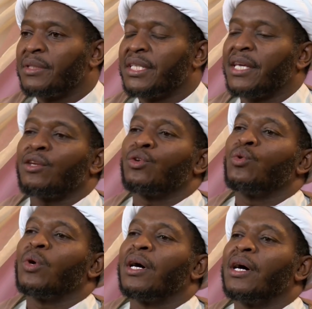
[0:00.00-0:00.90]
take
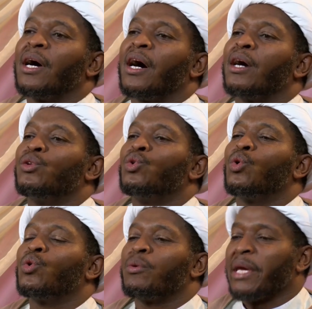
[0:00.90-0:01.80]
your
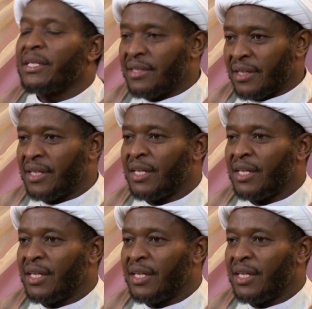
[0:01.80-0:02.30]
adornment,